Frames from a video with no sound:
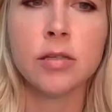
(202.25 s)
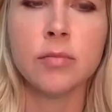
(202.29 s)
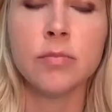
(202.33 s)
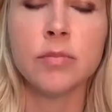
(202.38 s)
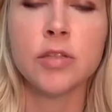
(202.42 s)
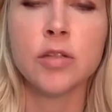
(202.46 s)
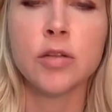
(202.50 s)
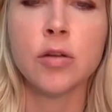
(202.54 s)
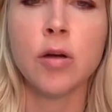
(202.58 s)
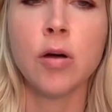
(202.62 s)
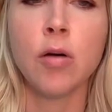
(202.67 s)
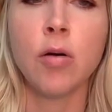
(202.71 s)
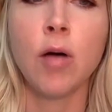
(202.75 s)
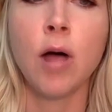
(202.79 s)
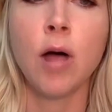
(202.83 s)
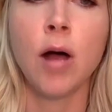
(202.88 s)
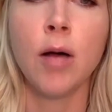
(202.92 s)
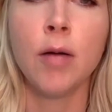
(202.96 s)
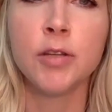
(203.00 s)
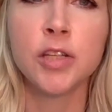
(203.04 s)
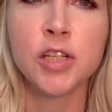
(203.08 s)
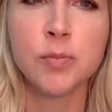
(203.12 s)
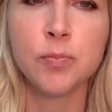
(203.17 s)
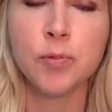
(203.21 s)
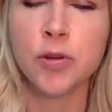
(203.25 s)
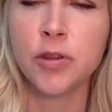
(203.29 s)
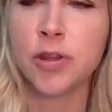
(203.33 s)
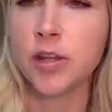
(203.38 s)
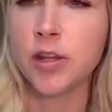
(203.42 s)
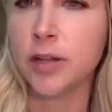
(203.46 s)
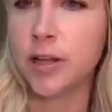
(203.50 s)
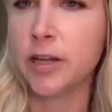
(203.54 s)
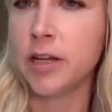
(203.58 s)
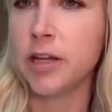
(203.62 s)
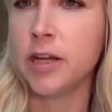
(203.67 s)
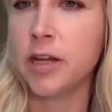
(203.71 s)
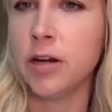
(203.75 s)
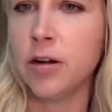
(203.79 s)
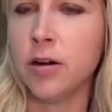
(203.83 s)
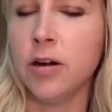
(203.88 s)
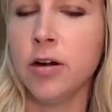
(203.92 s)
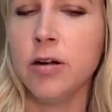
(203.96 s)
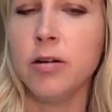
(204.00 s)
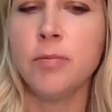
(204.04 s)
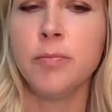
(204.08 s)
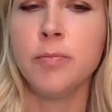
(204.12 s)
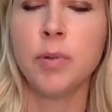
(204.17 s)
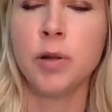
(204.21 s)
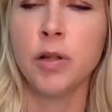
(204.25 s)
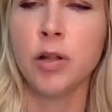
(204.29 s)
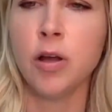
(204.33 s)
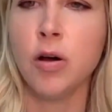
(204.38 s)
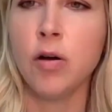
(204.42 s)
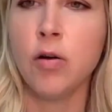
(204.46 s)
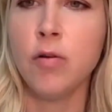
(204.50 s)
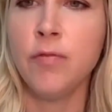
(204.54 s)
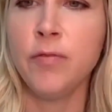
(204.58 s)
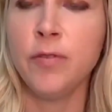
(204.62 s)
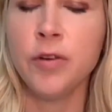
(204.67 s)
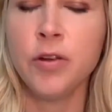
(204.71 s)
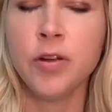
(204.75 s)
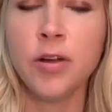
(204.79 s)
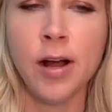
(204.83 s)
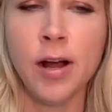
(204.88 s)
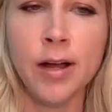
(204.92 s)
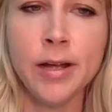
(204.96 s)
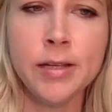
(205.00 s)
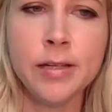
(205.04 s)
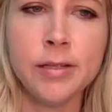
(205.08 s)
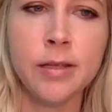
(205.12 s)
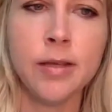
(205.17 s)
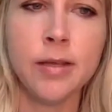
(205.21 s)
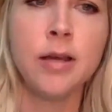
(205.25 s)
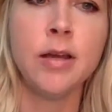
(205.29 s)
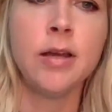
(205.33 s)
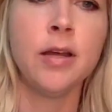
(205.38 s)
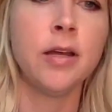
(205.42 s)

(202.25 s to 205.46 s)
So I'll just put the link here below for you guys.